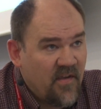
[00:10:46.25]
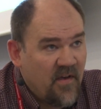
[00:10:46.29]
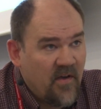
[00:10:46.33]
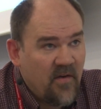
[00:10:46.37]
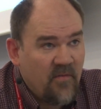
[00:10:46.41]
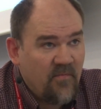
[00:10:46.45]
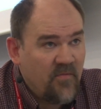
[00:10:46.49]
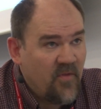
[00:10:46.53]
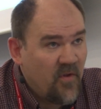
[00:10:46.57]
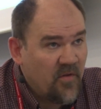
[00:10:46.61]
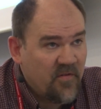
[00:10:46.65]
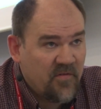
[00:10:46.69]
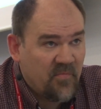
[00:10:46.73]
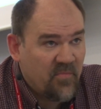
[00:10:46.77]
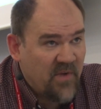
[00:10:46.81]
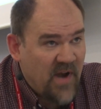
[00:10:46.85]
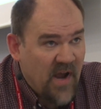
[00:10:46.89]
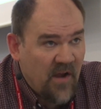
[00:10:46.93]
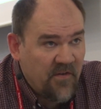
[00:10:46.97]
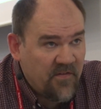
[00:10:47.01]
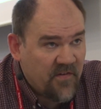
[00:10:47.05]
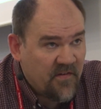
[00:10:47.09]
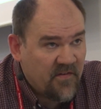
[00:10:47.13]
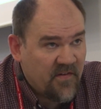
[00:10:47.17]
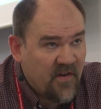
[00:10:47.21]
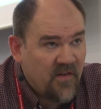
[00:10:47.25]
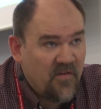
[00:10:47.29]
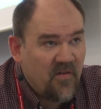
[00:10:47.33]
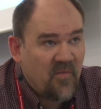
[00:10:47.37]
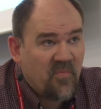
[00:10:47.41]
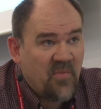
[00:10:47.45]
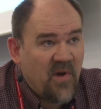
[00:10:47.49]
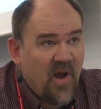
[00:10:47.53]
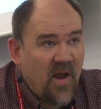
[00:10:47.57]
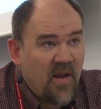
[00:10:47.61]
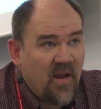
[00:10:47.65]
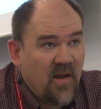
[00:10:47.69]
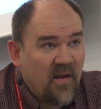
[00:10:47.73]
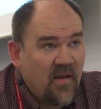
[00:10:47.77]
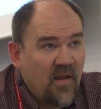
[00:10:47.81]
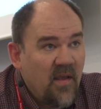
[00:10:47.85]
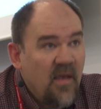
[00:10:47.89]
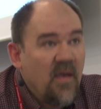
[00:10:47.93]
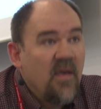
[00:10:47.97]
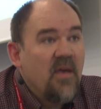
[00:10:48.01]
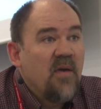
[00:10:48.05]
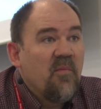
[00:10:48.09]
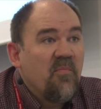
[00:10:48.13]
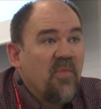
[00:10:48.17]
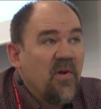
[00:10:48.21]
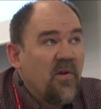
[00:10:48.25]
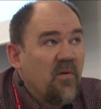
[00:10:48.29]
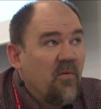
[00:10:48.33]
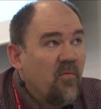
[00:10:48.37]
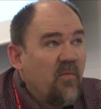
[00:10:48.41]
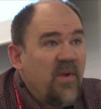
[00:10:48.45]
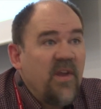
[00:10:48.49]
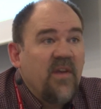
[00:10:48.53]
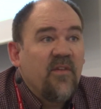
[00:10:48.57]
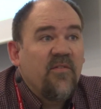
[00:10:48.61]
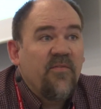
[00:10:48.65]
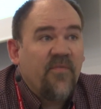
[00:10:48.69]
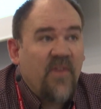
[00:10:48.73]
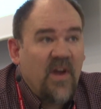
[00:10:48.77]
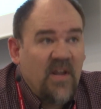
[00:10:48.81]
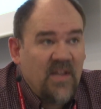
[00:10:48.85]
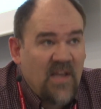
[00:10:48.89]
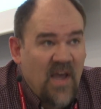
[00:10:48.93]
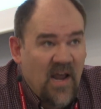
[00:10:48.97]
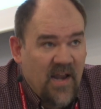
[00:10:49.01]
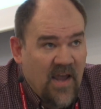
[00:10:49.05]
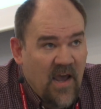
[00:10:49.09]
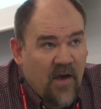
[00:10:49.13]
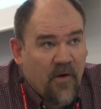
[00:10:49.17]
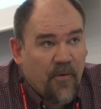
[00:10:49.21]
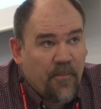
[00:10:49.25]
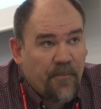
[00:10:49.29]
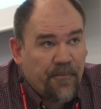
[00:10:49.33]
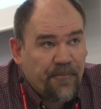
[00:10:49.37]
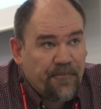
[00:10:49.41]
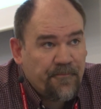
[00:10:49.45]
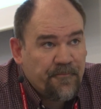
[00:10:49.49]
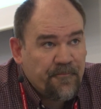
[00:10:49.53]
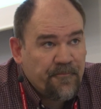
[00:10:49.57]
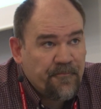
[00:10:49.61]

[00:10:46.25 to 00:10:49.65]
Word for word: of those browsers on your product, but we could find that out.